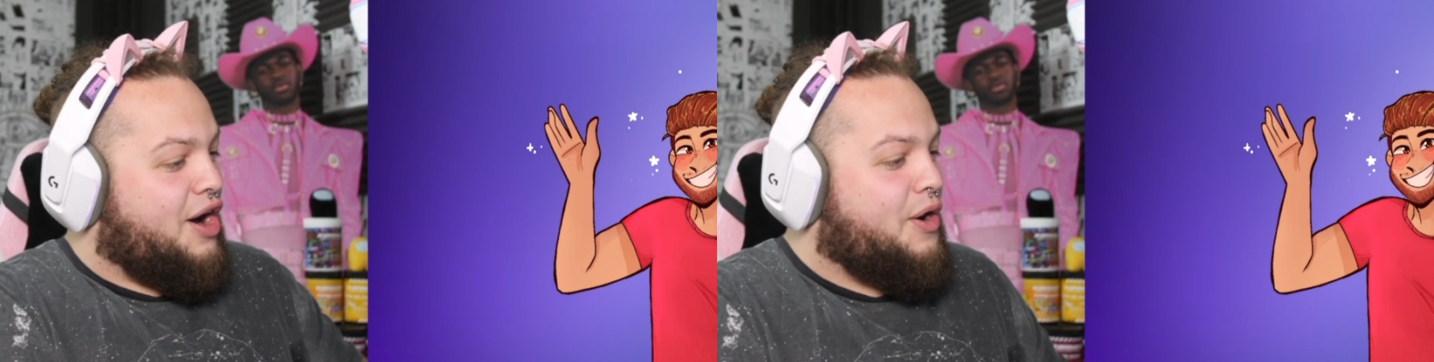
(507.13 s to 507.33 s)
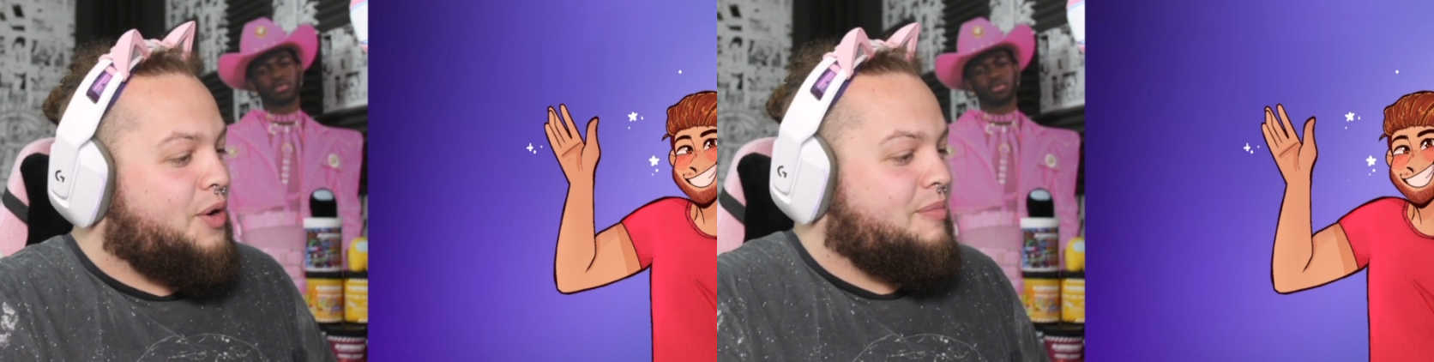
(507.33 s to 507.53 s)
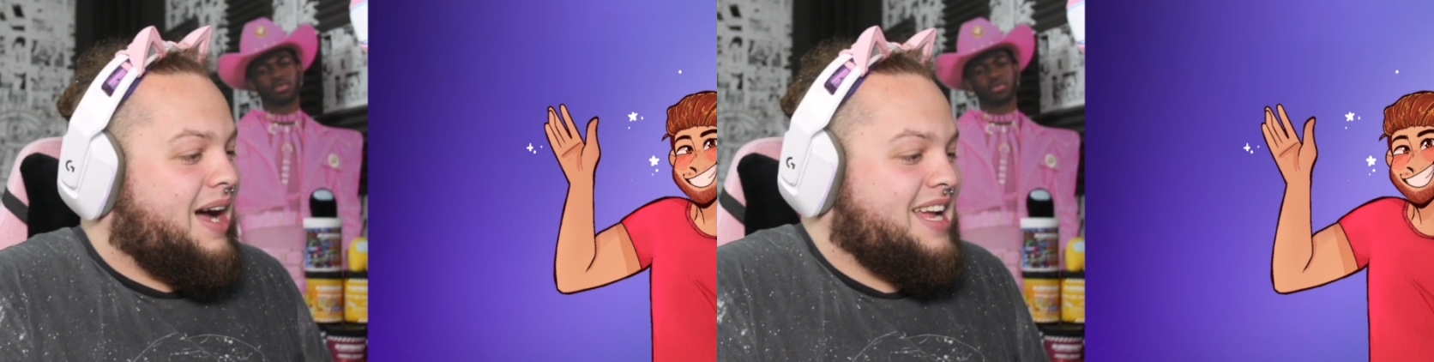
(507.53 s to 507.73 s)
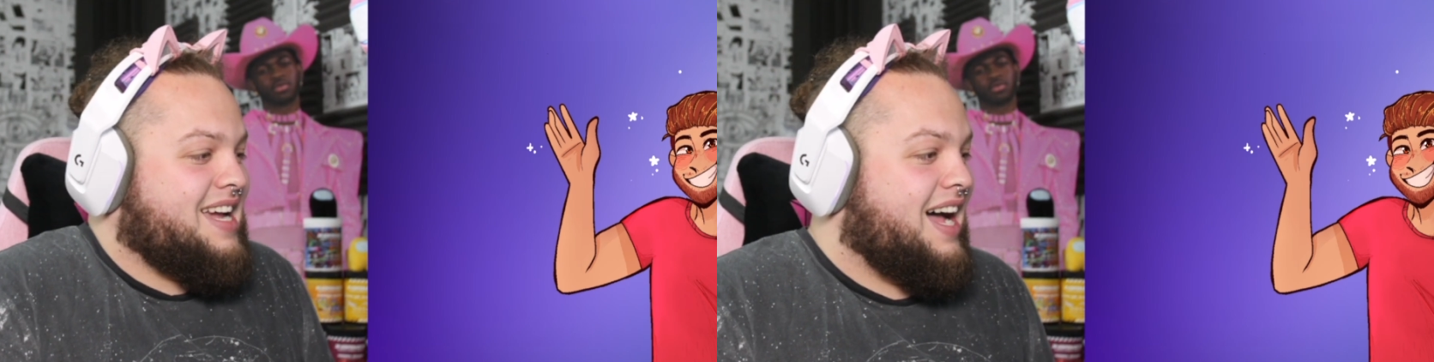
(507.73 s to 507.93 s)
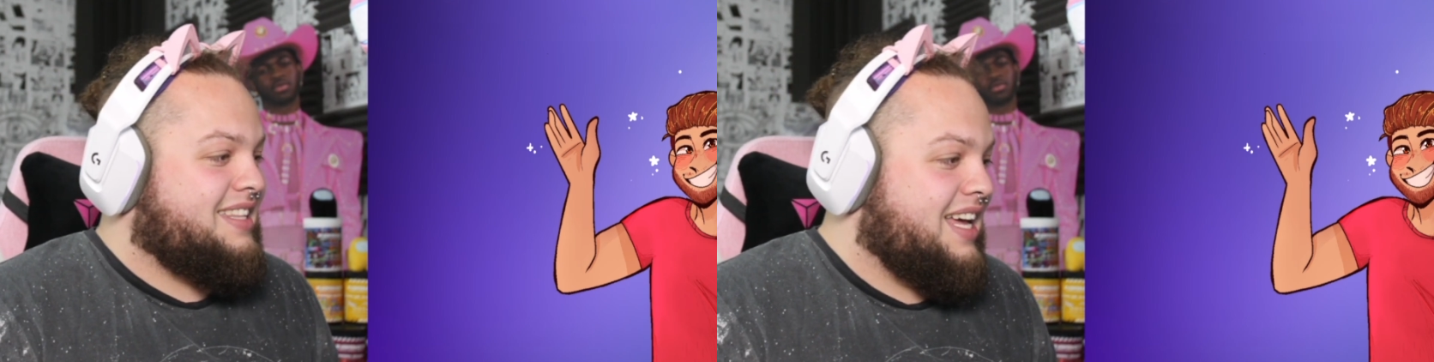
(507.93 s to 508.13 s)
Speaker 1: Oh my
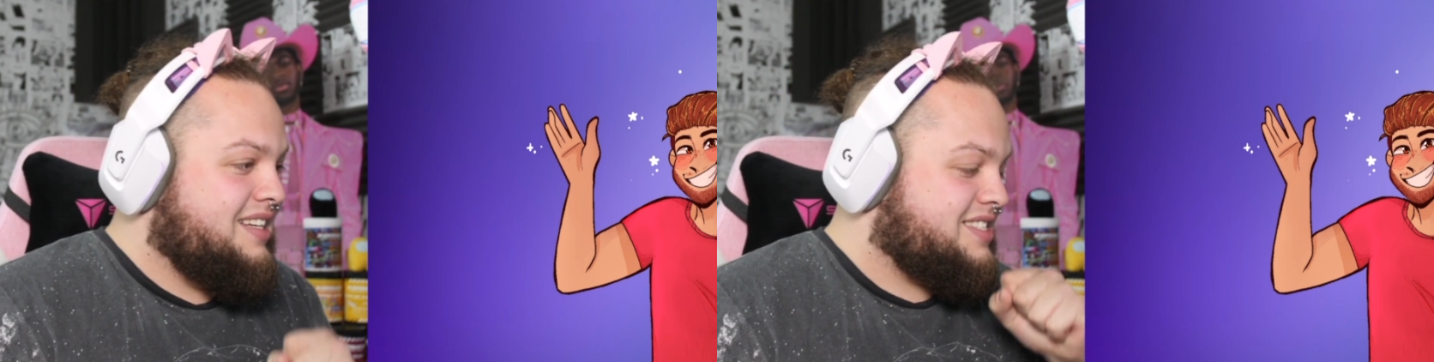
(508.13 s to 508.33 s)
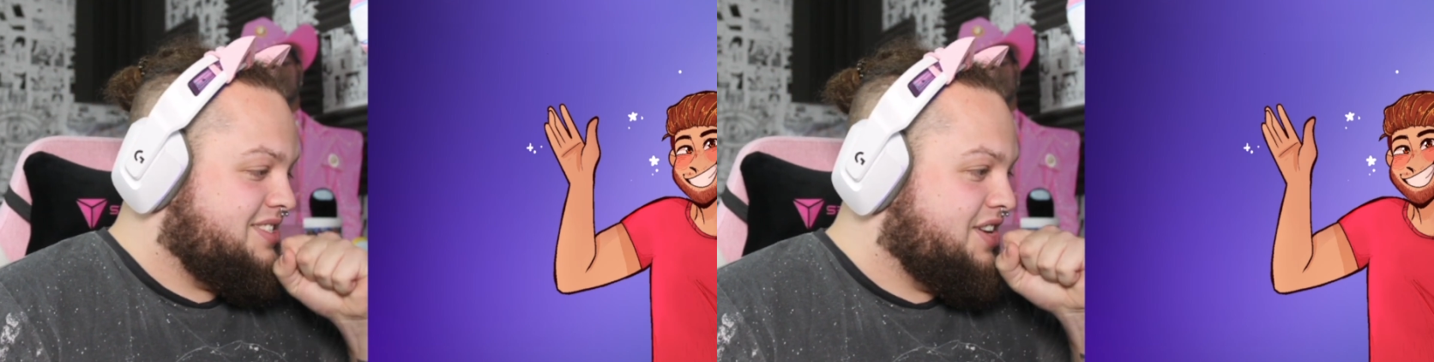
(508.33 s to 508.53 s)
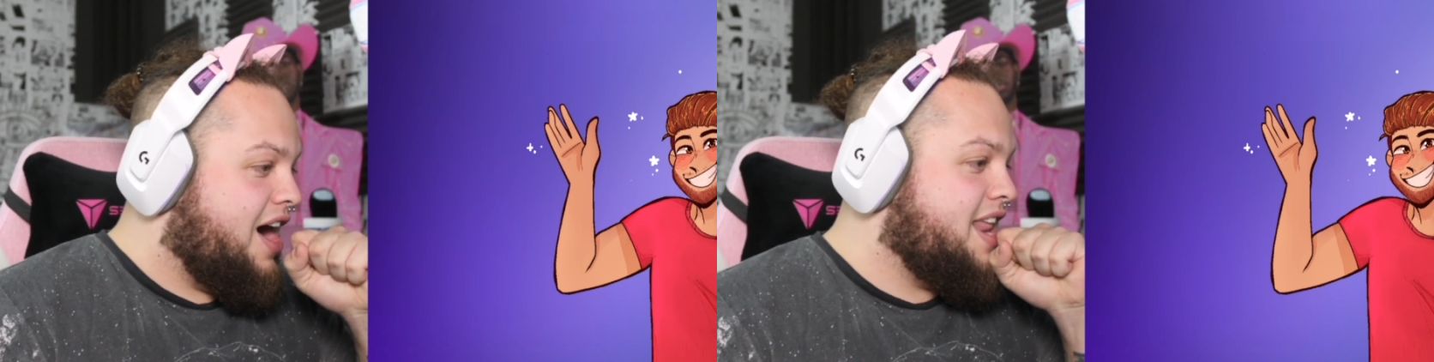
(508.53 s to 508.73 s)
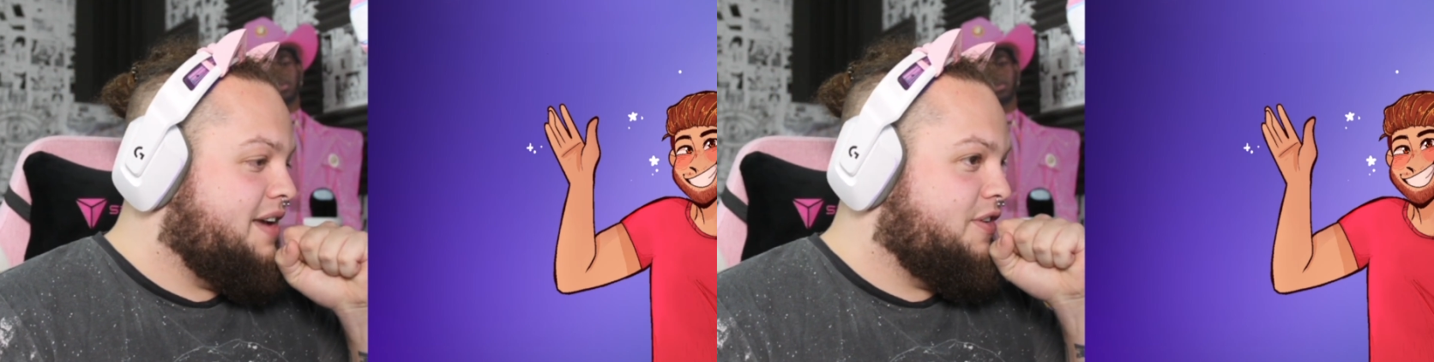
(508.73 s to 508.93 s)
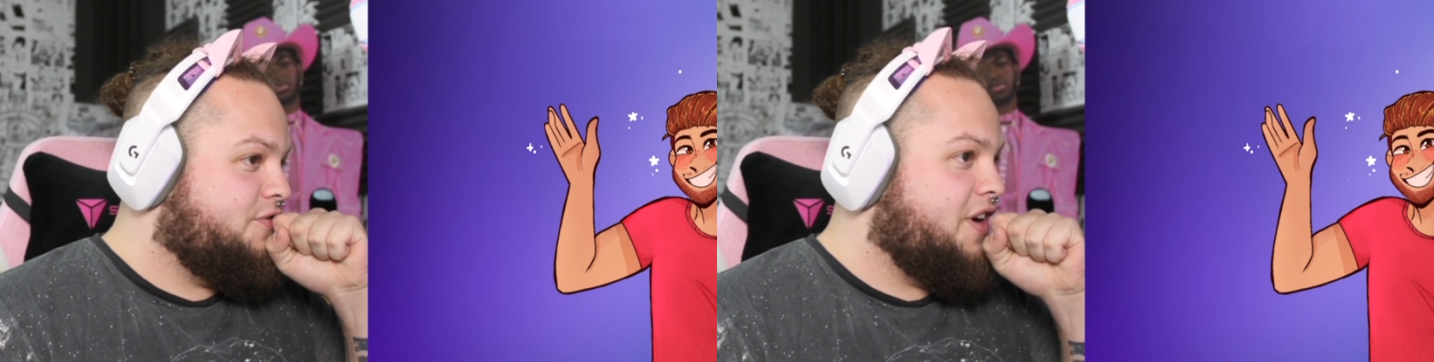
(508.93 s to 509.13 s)
god, that is not
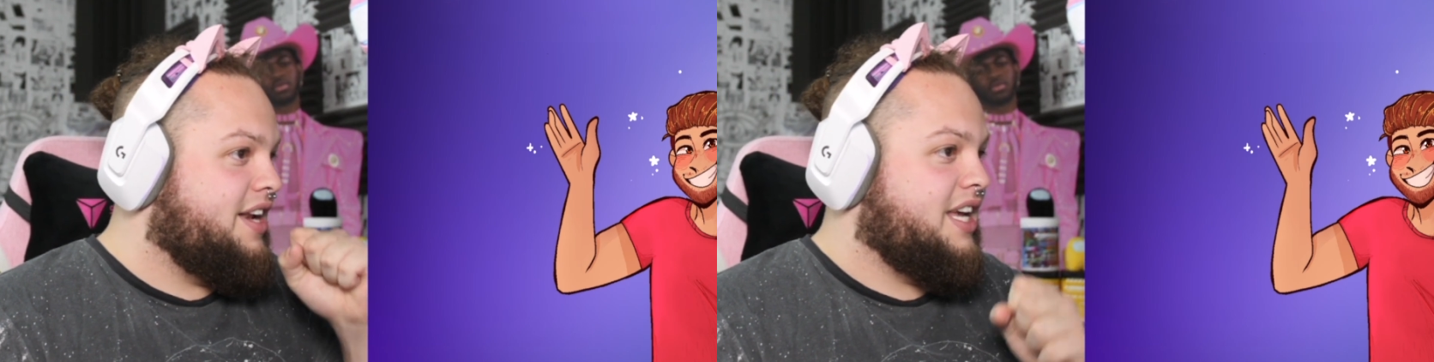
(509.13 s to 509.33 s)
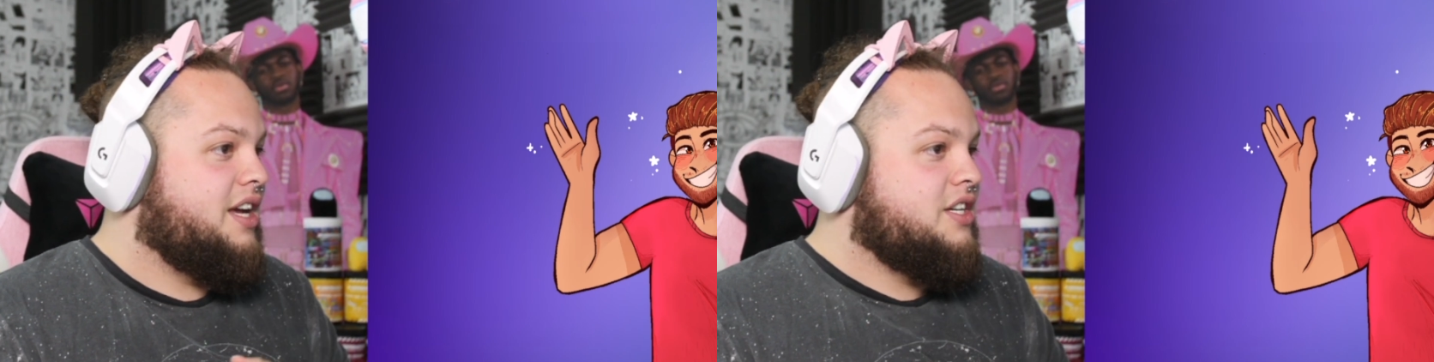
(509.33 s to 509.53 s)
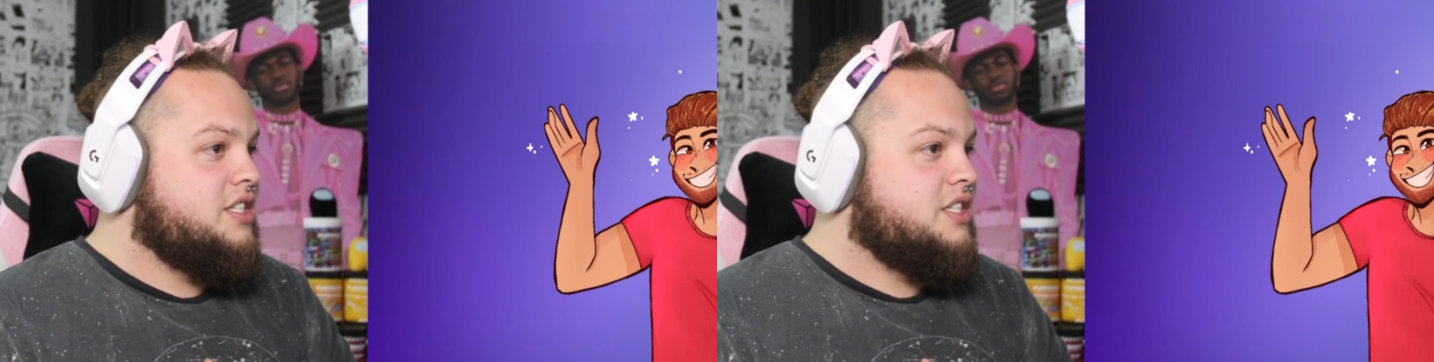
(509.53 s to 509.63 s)
even funny.